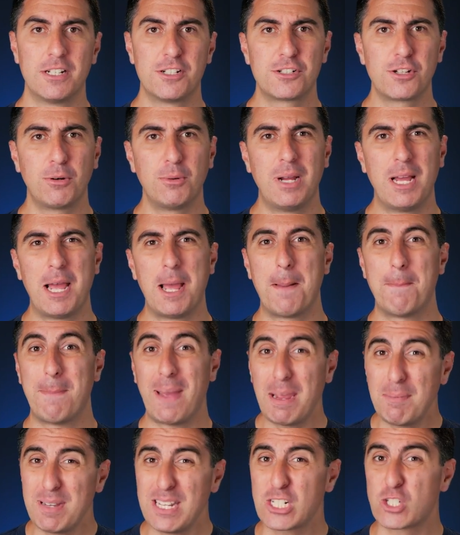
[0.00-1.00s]
So
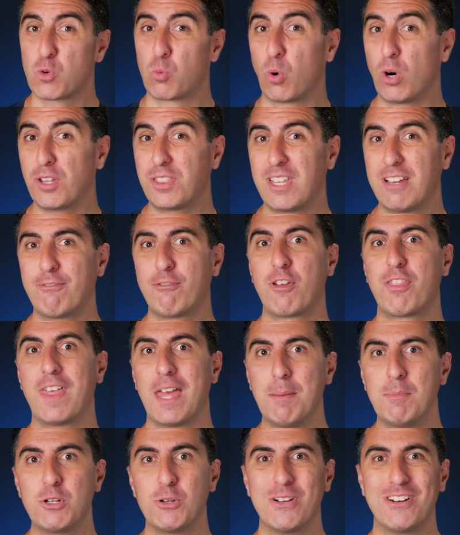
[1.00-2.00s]
maybe it's worth it for
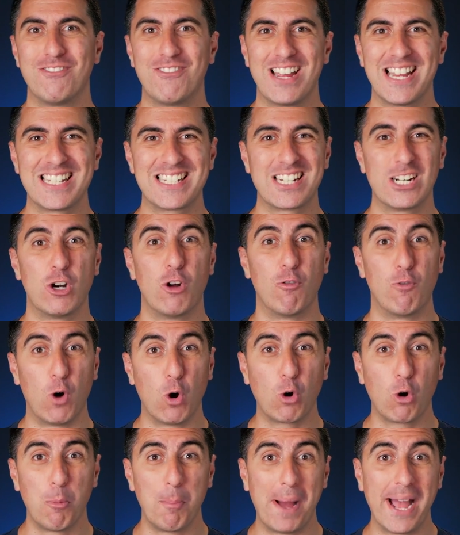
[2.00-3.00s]
them to invest in a
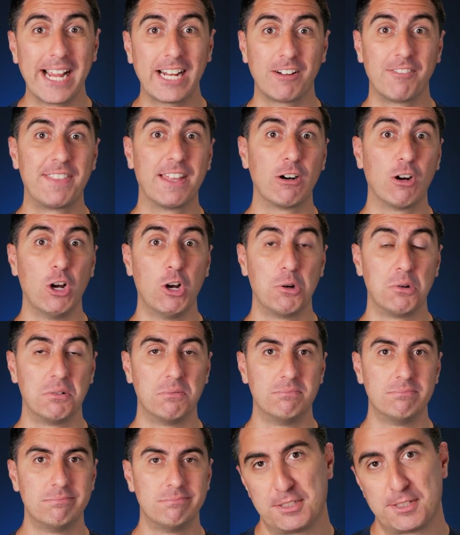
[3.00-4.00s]
vocal mic of their
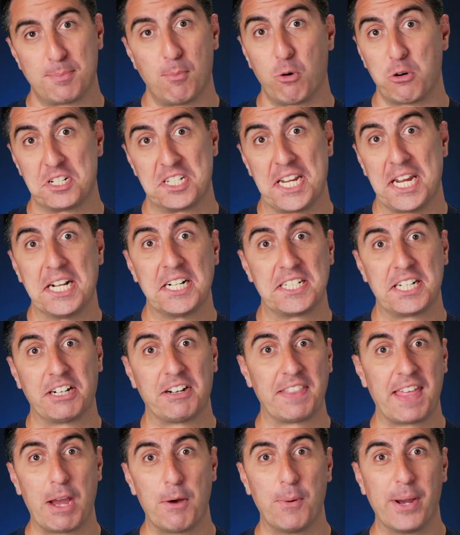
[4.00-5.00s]
own. It's more
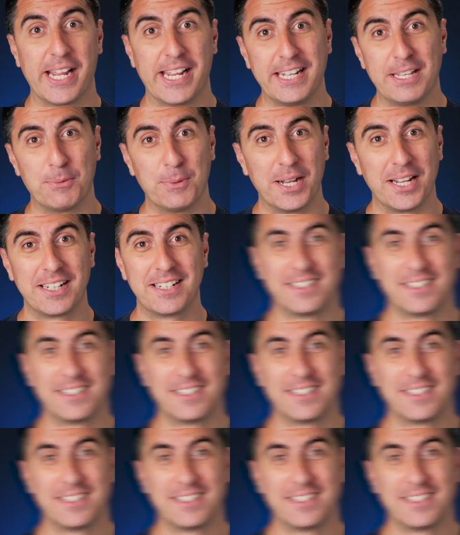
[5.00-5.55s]
sanitary that way anyway.